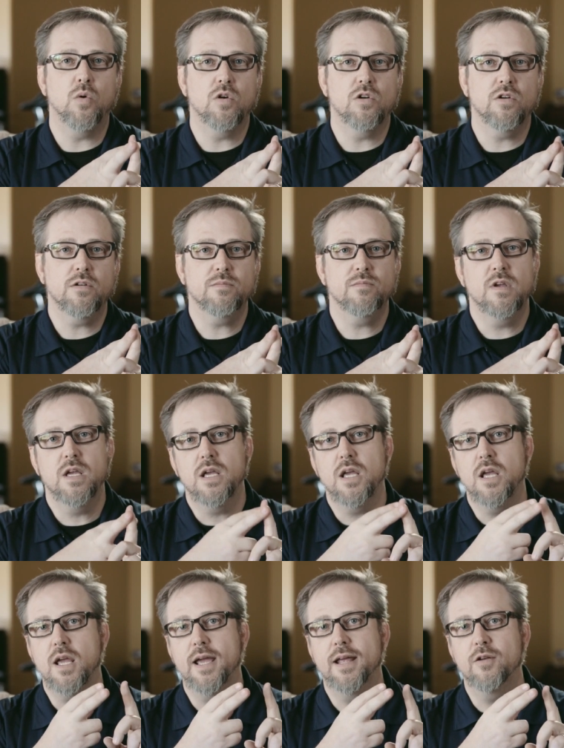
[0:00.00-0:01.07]
order,
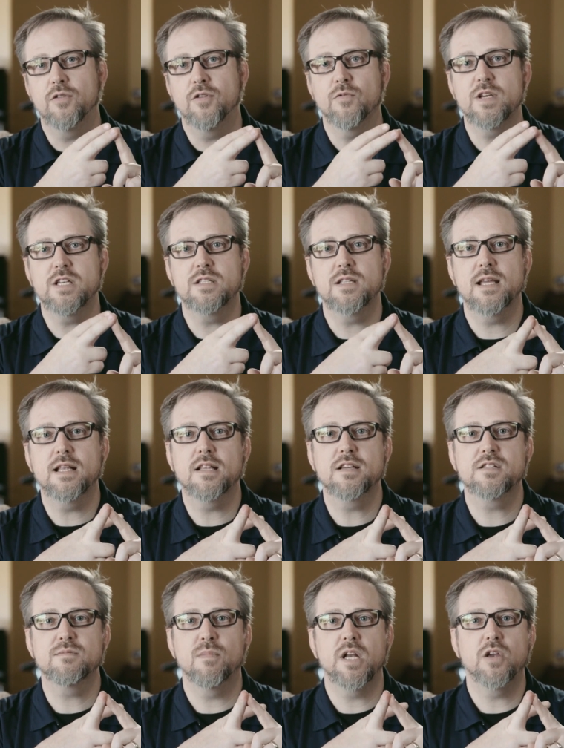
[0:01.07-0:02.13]
and the reason they
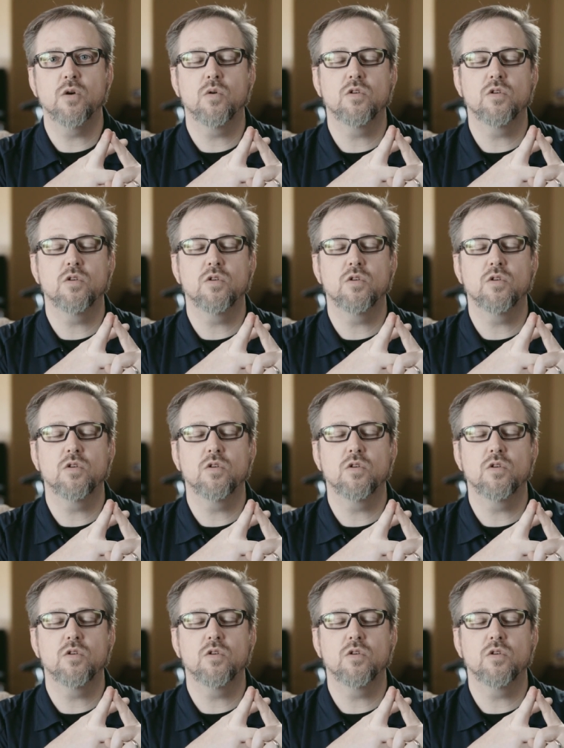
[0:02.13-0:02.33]
list money